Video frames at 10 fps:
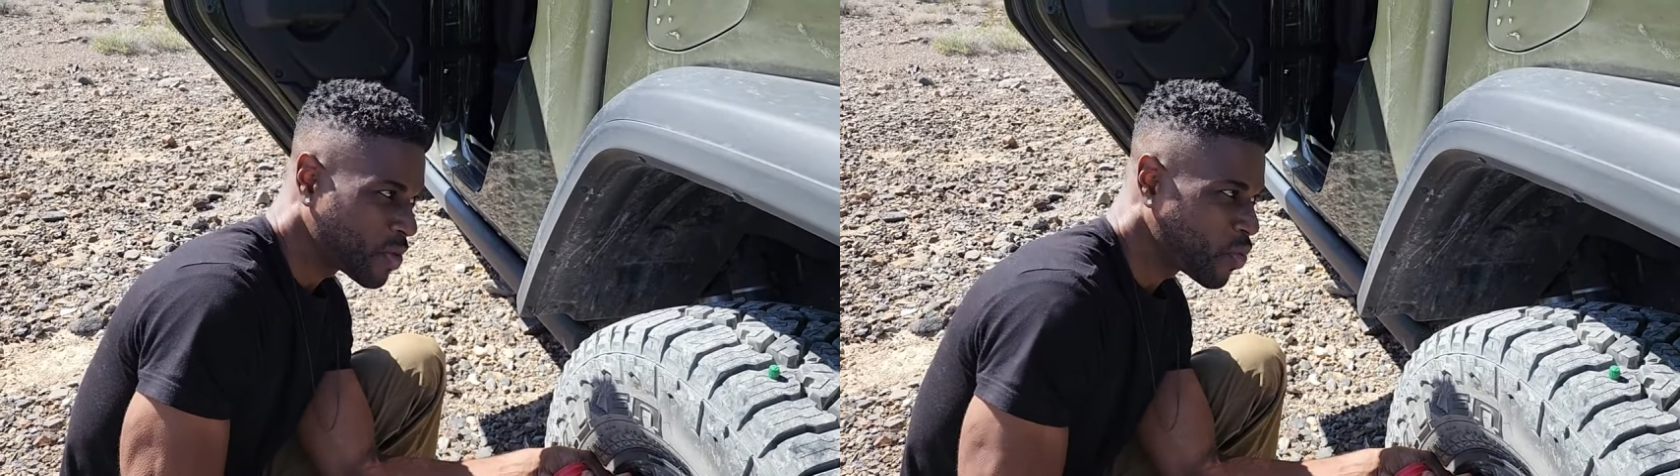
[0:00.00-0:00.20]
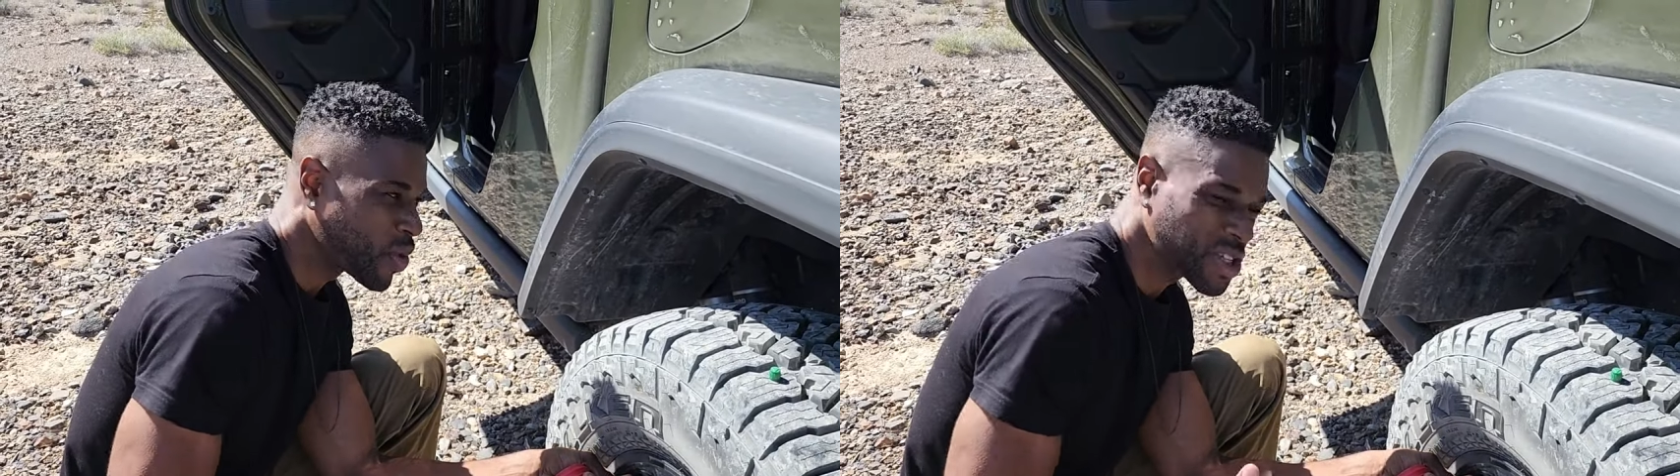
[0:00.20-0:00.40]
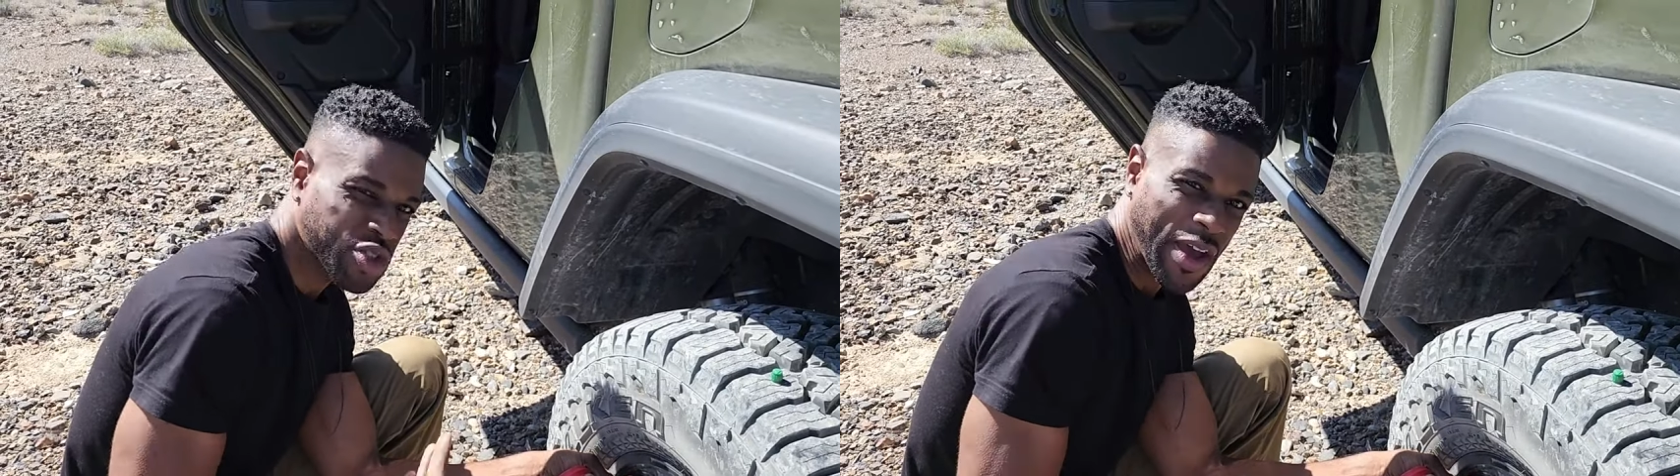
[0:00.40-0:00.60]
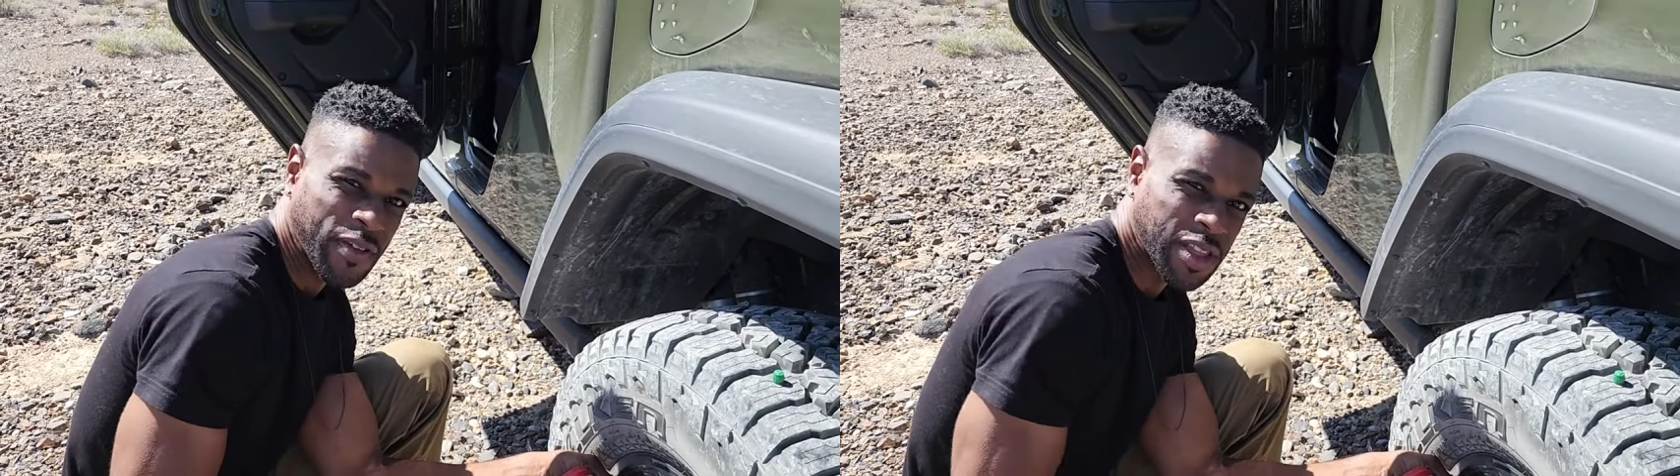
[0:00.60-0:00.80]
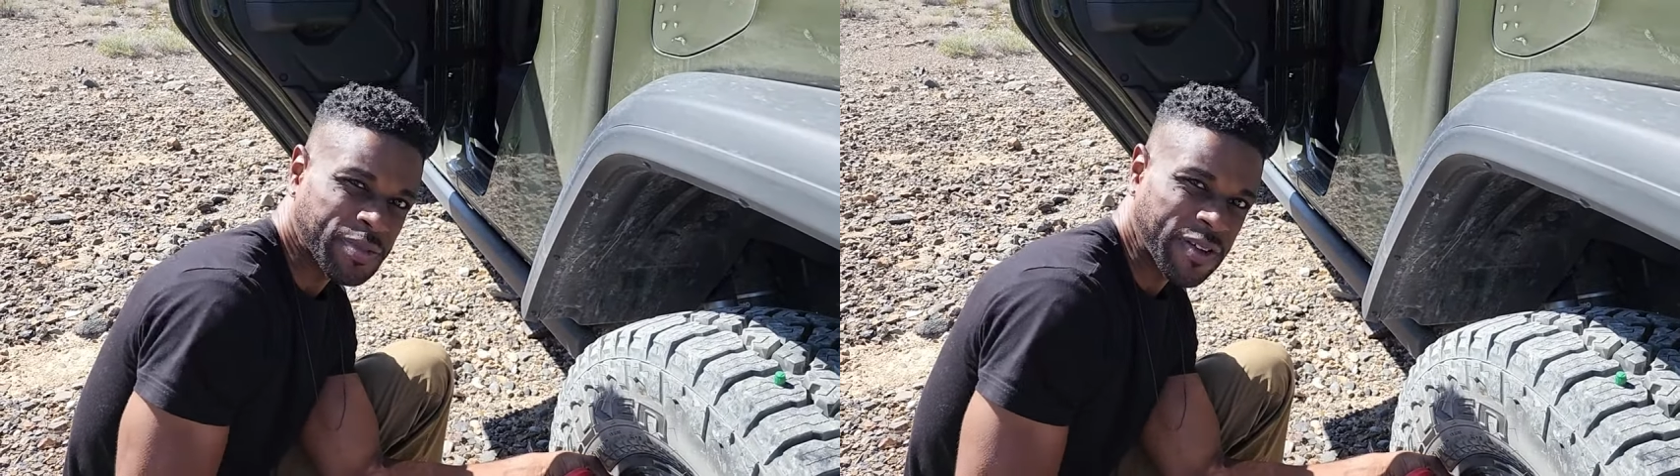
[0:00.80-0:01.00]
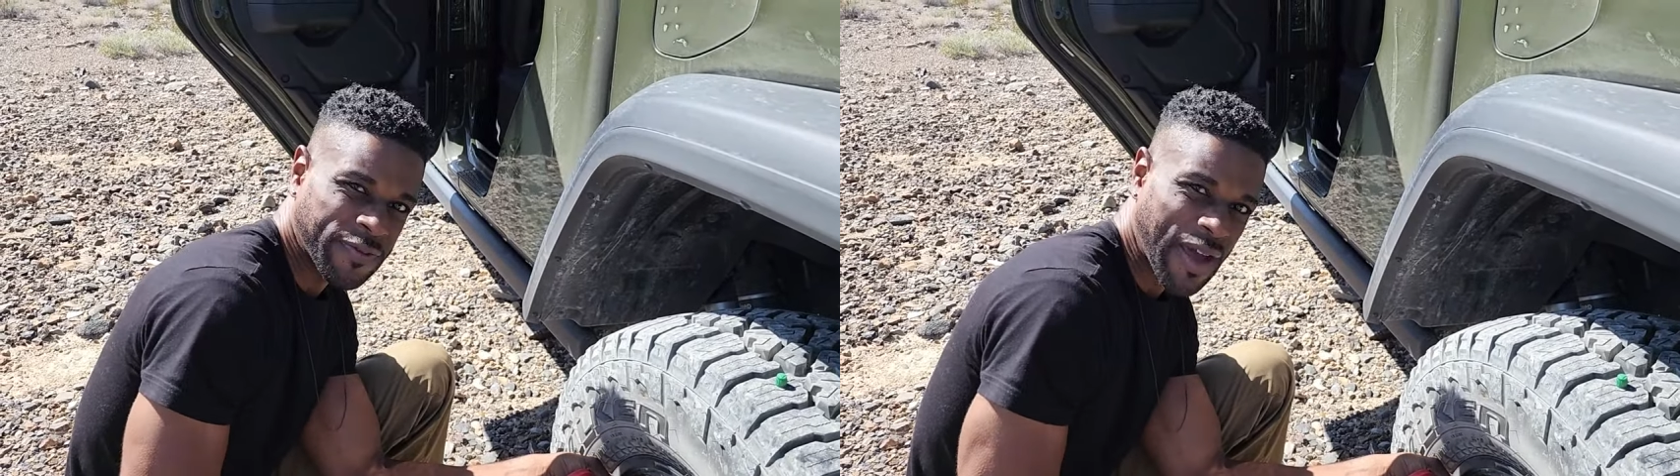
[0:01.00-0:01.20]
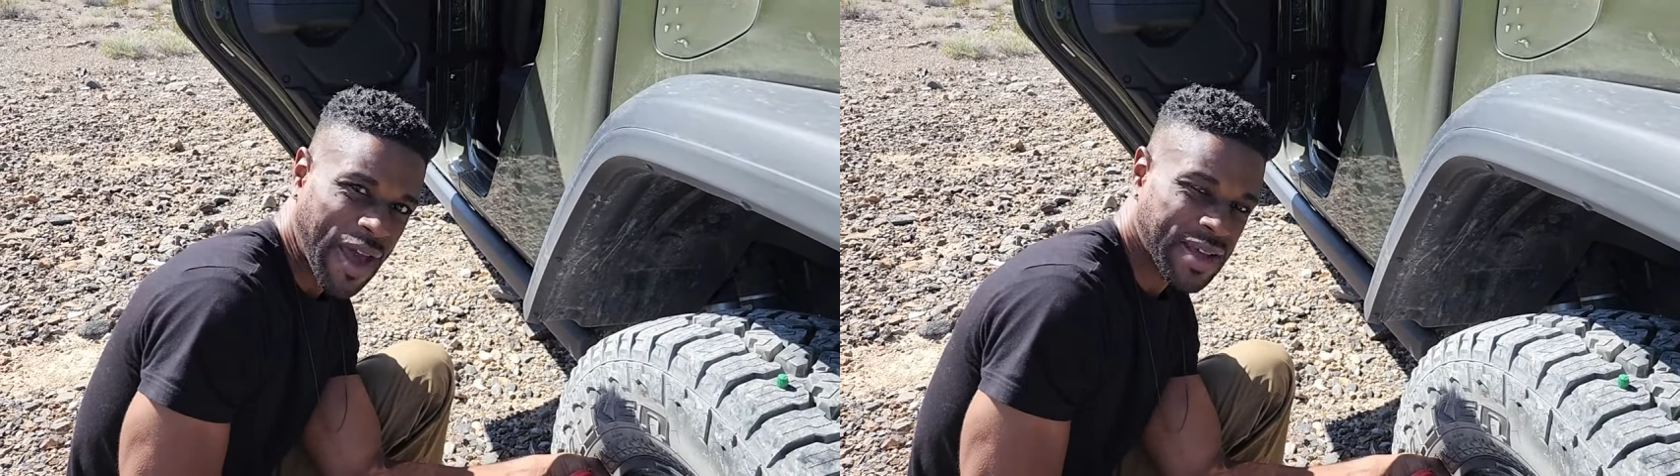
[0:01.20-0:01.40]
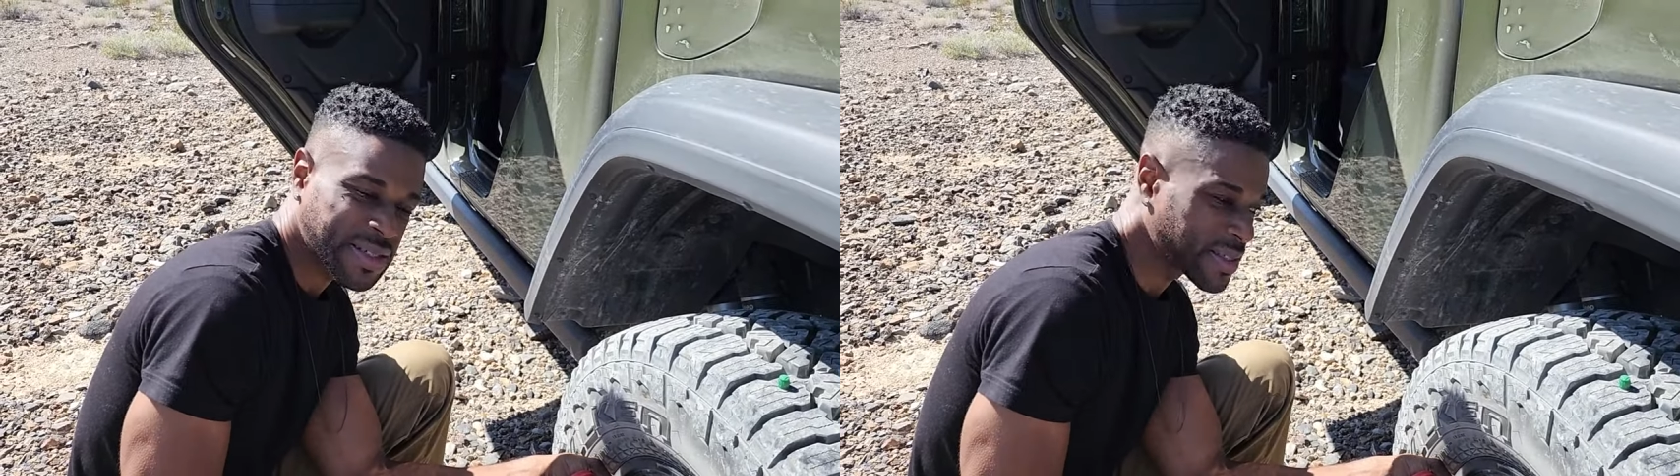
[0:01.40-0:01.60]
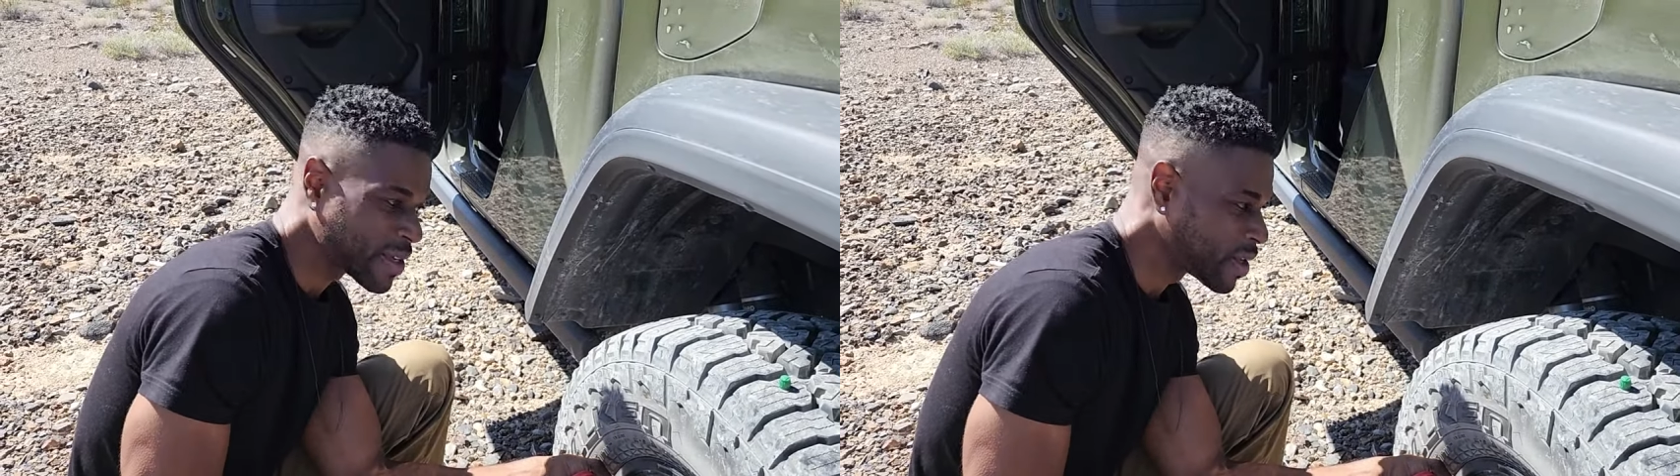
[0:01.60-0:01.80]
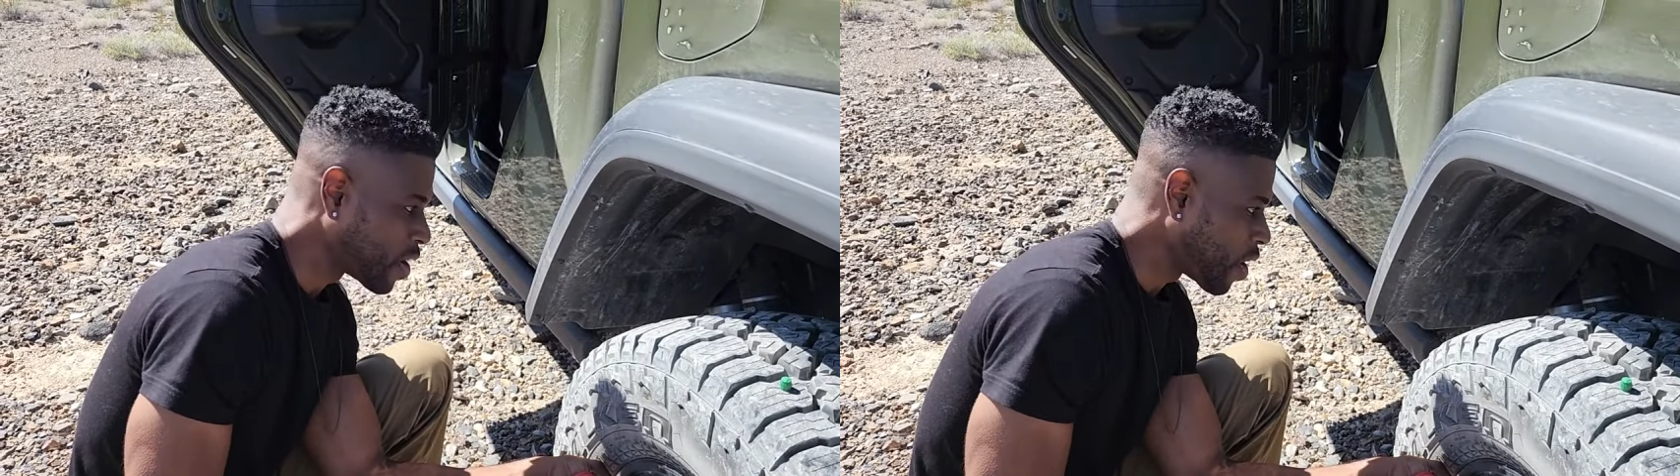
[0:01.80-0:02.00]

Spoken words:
I want to drive a little bit fast.